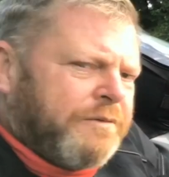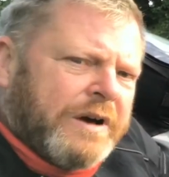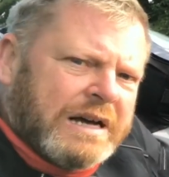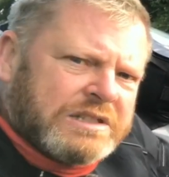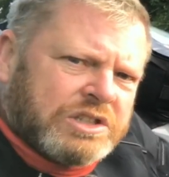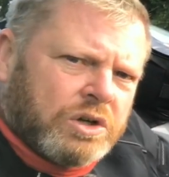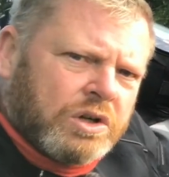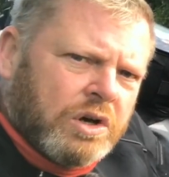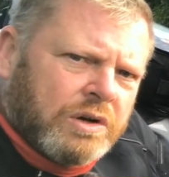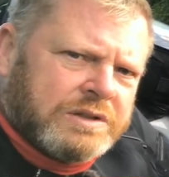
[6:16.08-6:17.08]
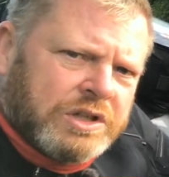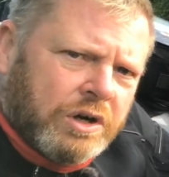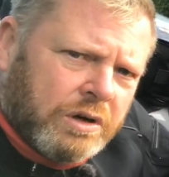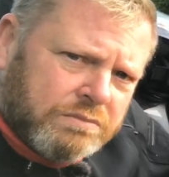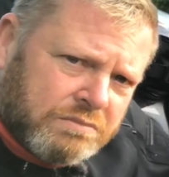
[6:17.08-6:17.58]
far so good.
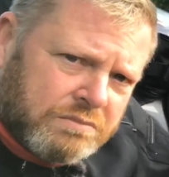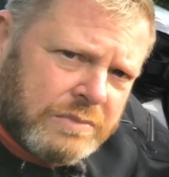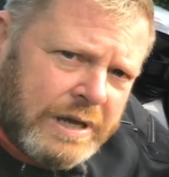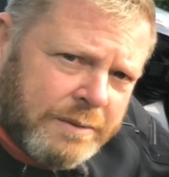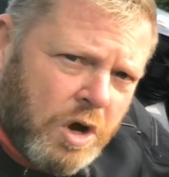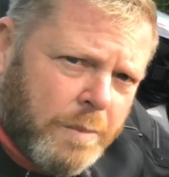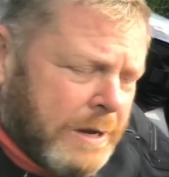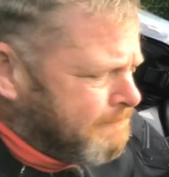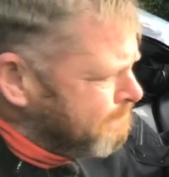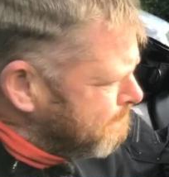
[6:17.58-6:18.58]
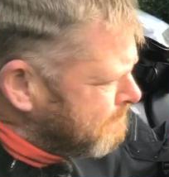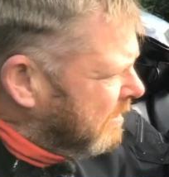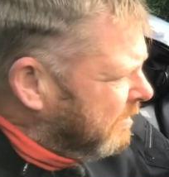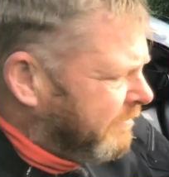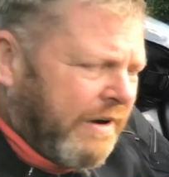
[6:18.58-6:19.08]
So at the moment,
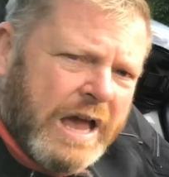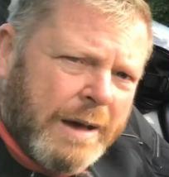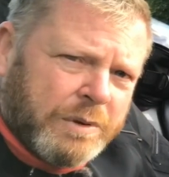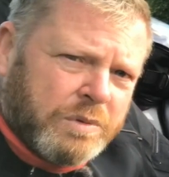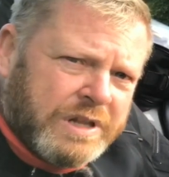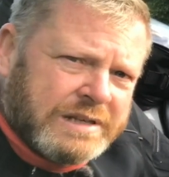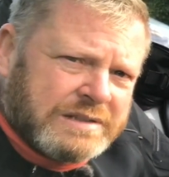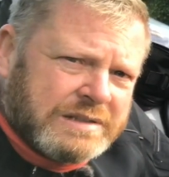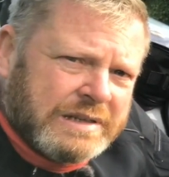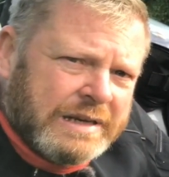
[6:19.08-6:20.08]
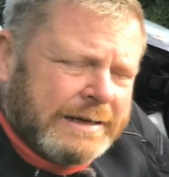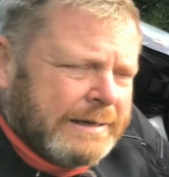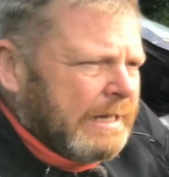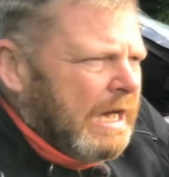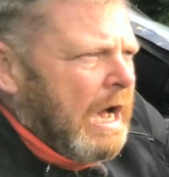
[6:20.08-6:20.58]
very happy with this.
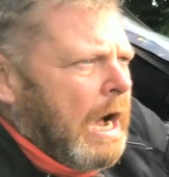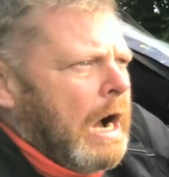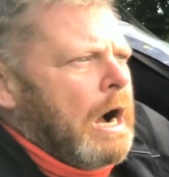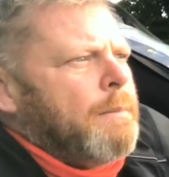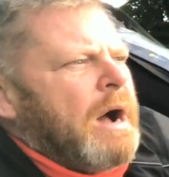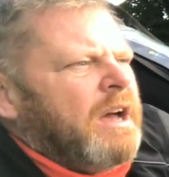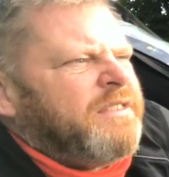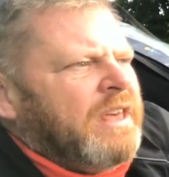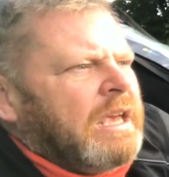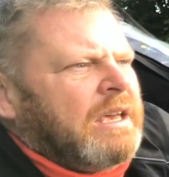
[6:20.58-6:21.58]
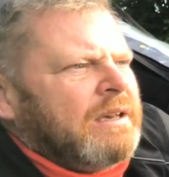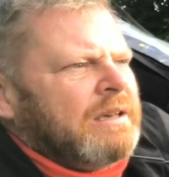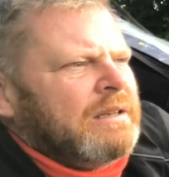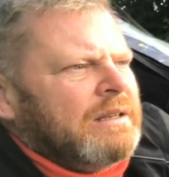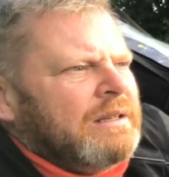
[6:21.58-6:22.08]
I think,
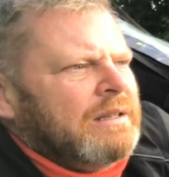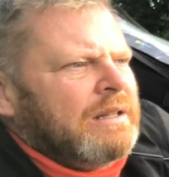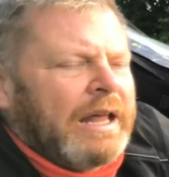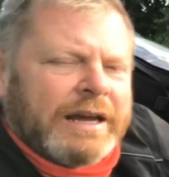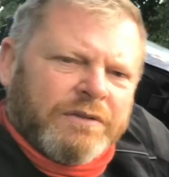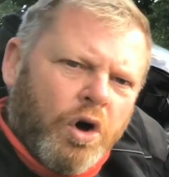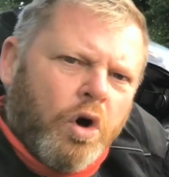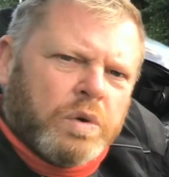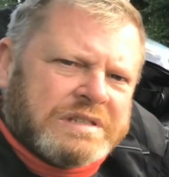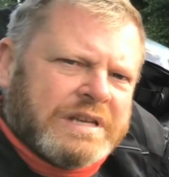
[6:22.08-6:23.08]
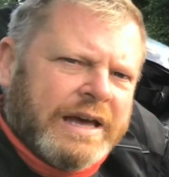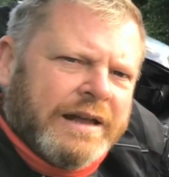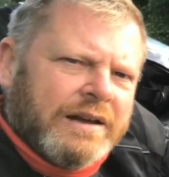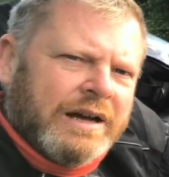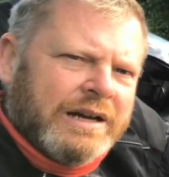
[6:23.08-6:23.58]
like I've always
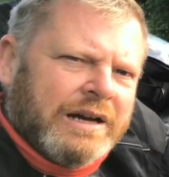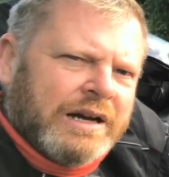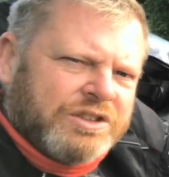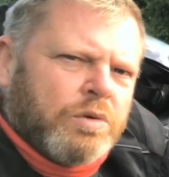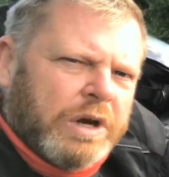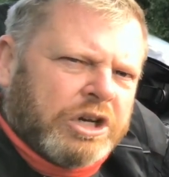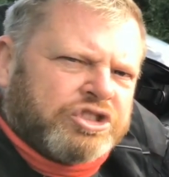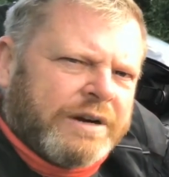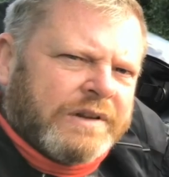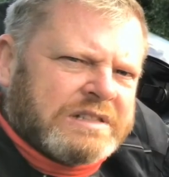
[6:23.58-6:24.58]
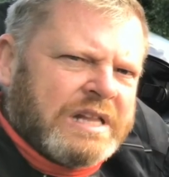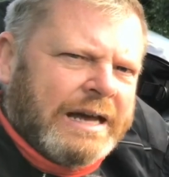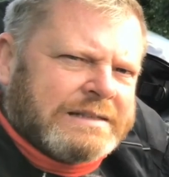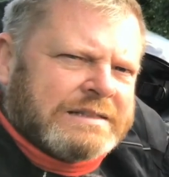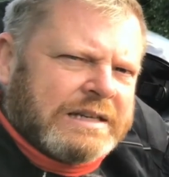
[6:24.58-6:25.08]
said, I do want to travel as
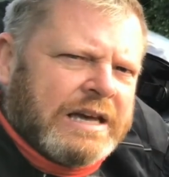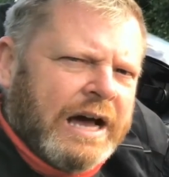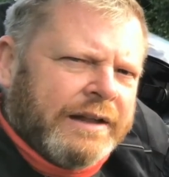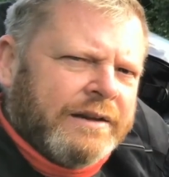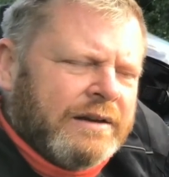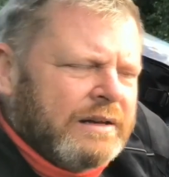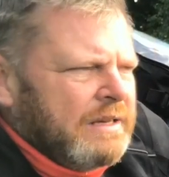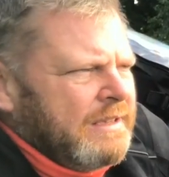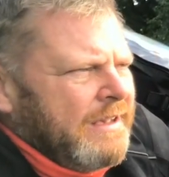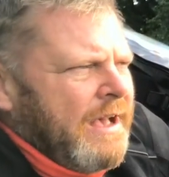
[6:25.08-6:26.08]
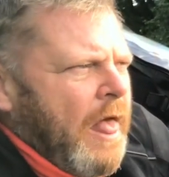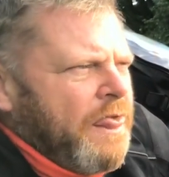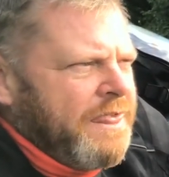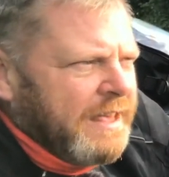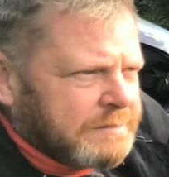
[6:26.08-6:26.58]
light as I can.
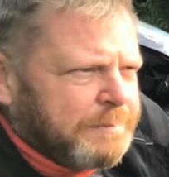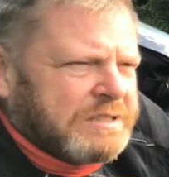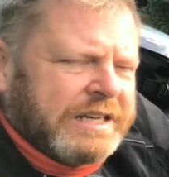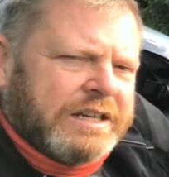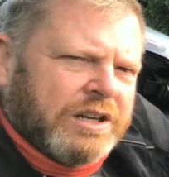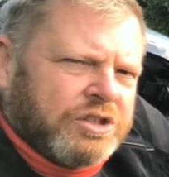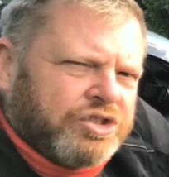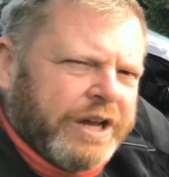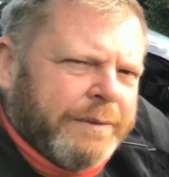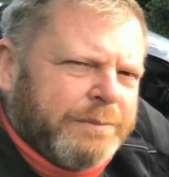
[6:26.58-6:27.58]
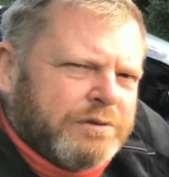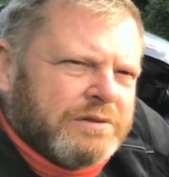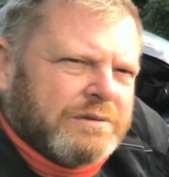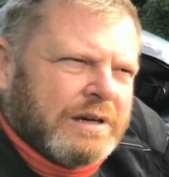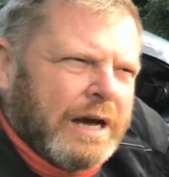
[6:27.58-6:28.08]
This particular trip
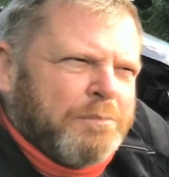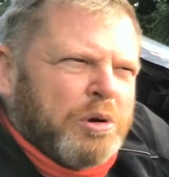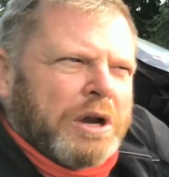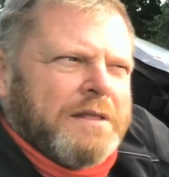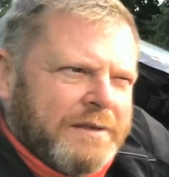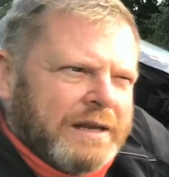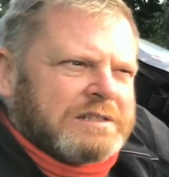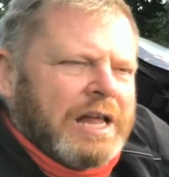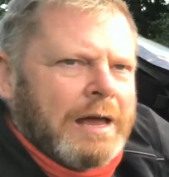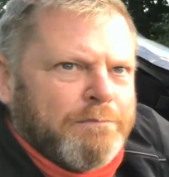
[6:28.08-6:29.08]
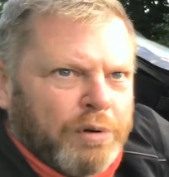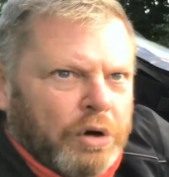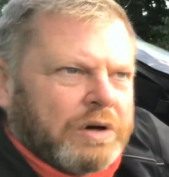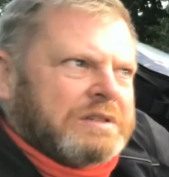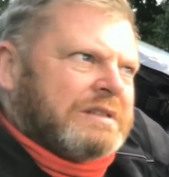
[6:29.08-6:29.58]
I put in things like
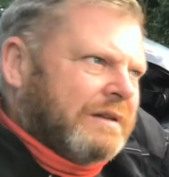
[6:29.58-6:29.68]
books